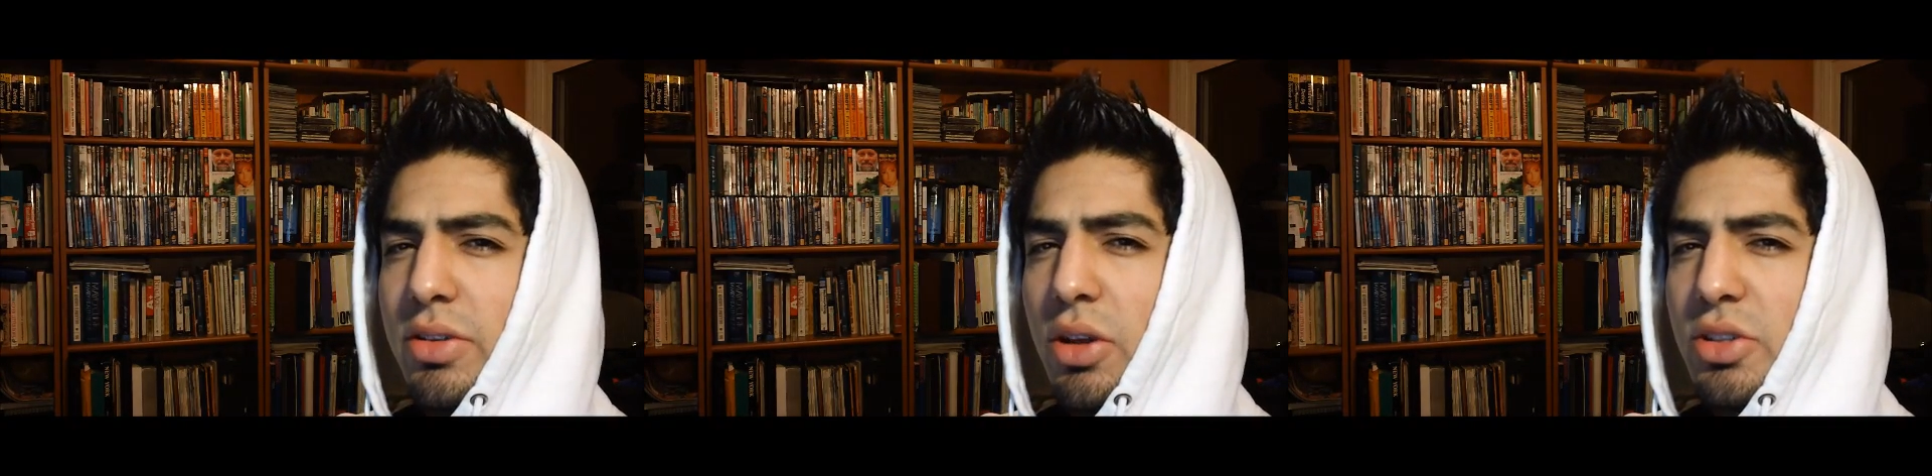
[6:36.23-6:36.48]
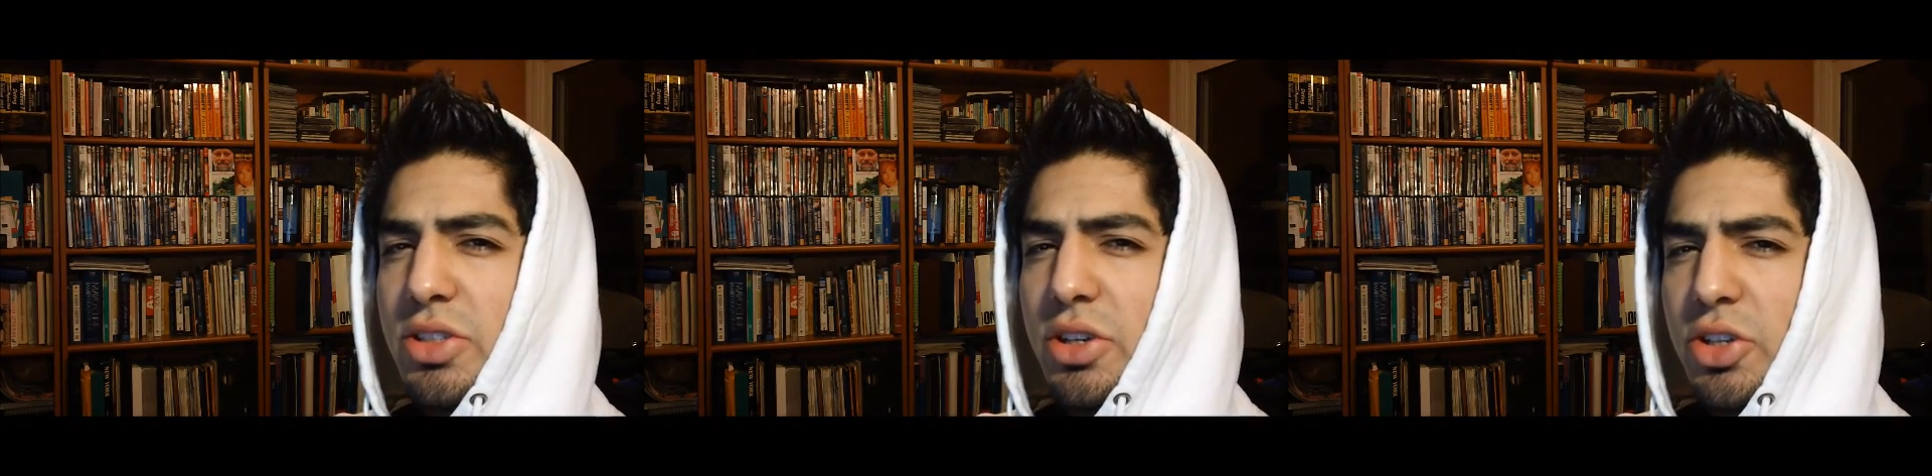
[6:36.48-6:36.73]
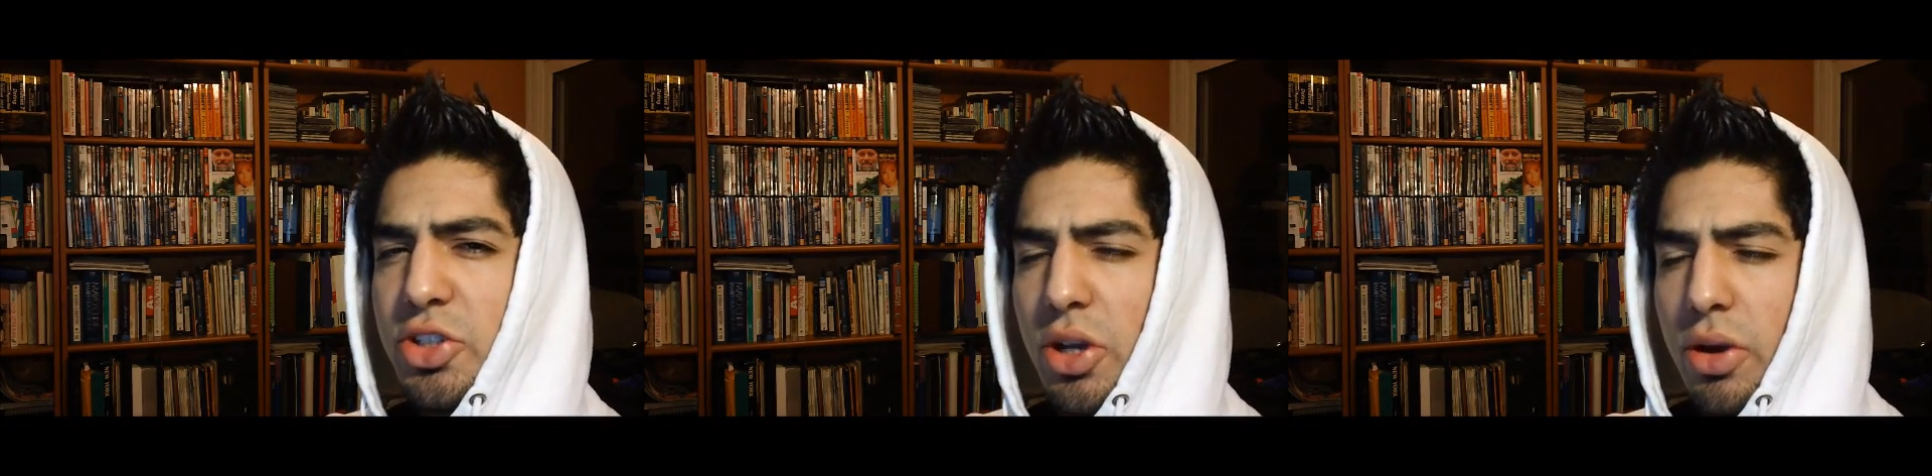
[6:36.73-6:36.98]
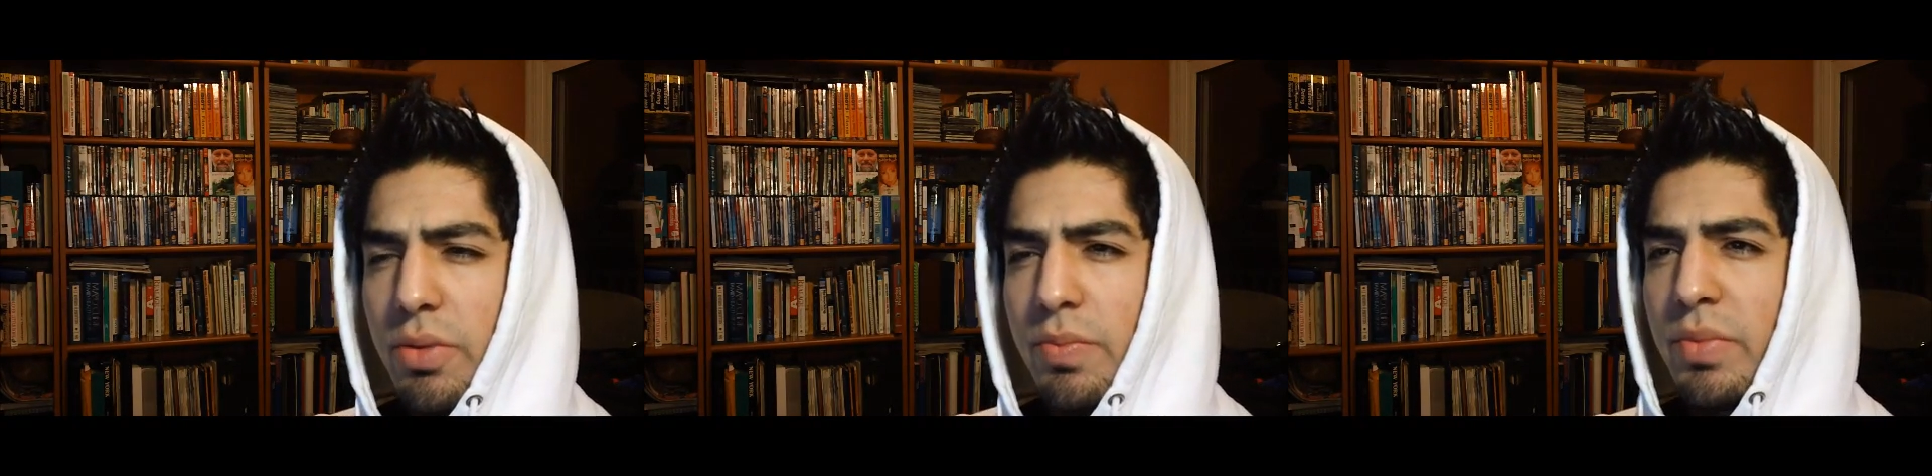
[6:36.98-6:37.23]
close to your
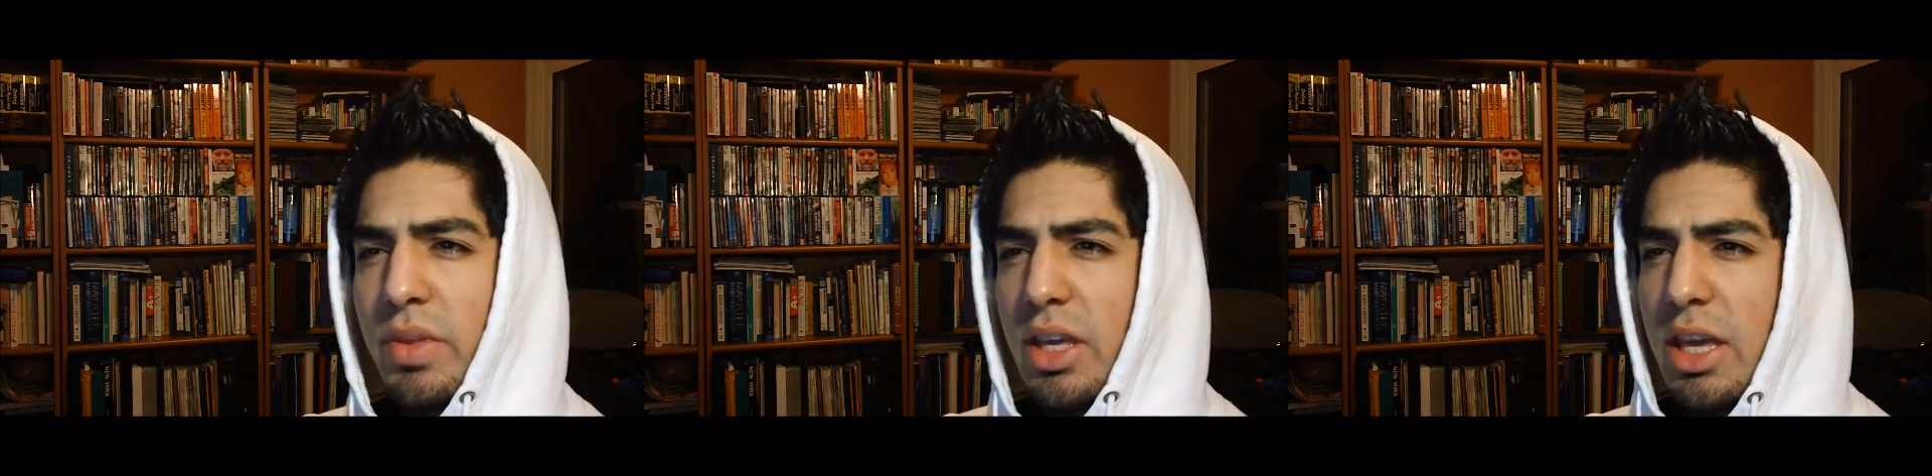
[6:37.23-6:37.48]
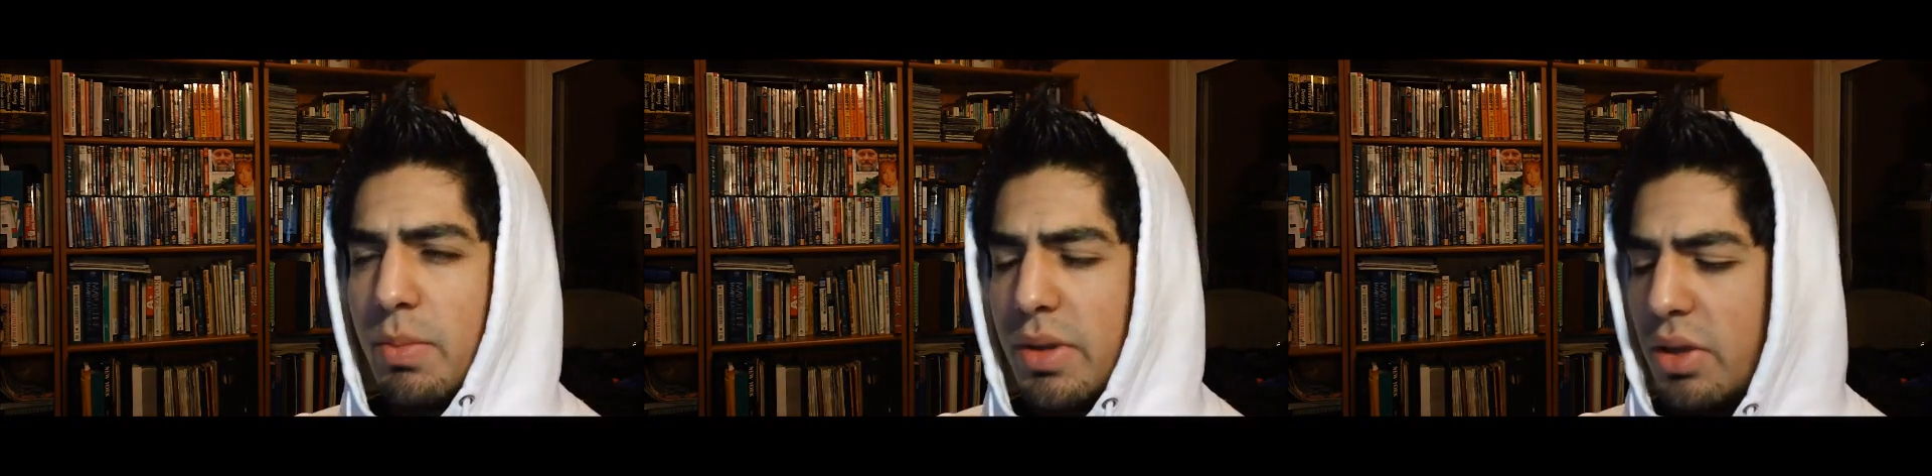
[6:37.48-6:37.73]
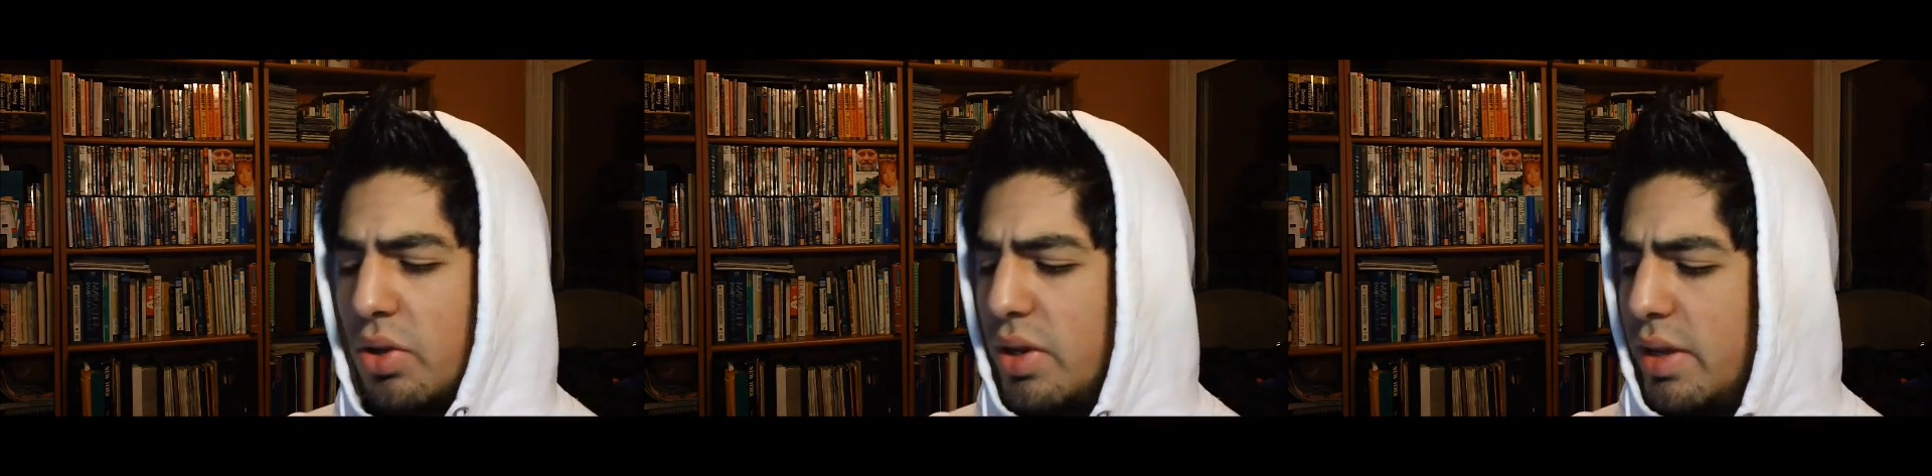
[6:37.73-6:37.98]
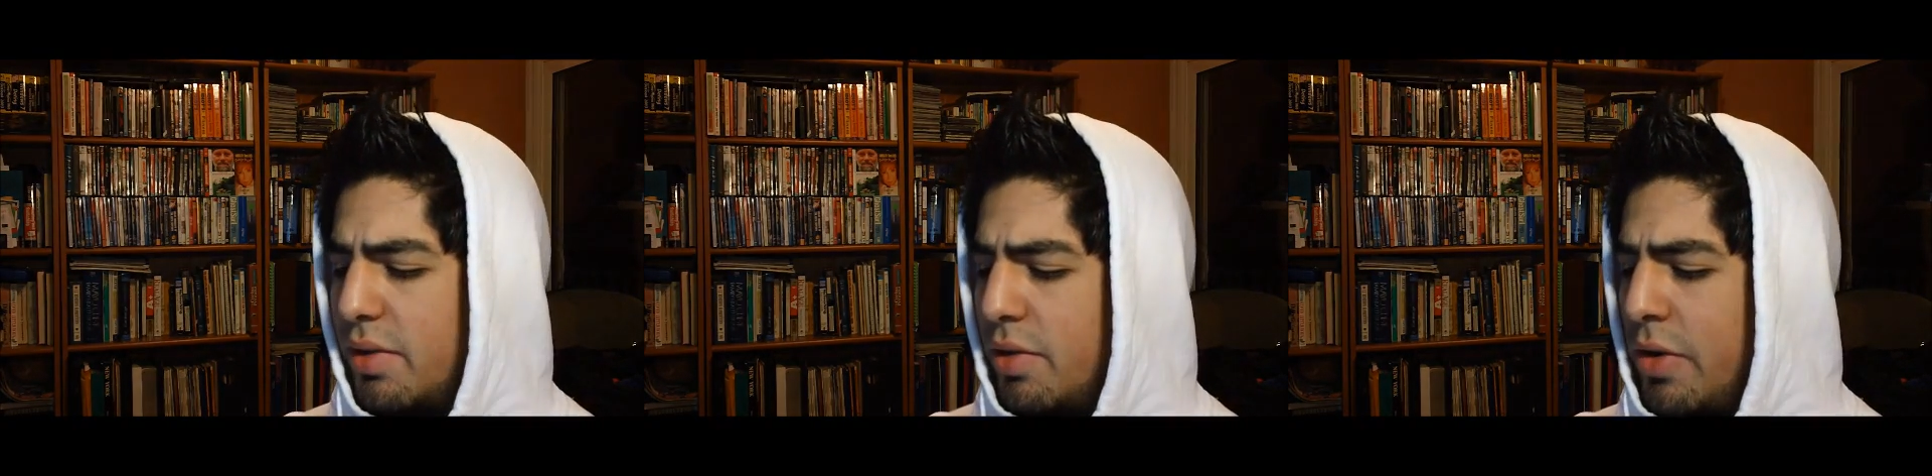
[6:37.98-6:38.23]
show. Keep
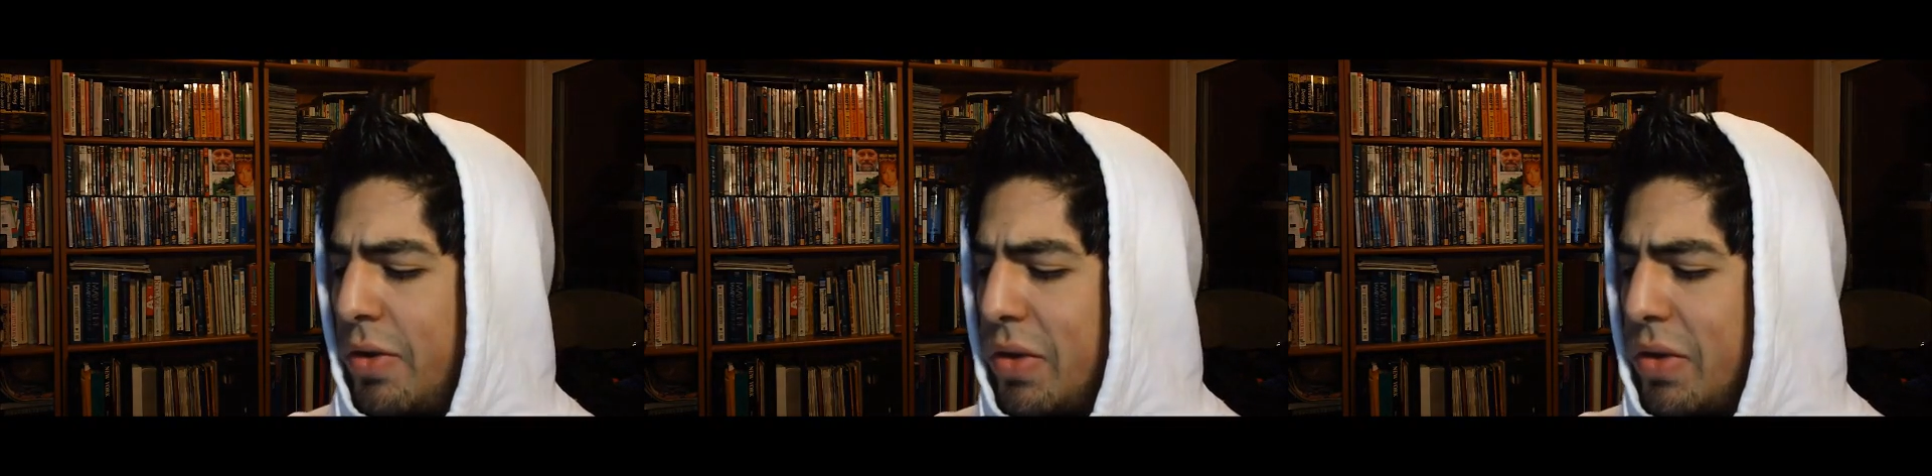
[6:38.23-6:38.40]
killing it.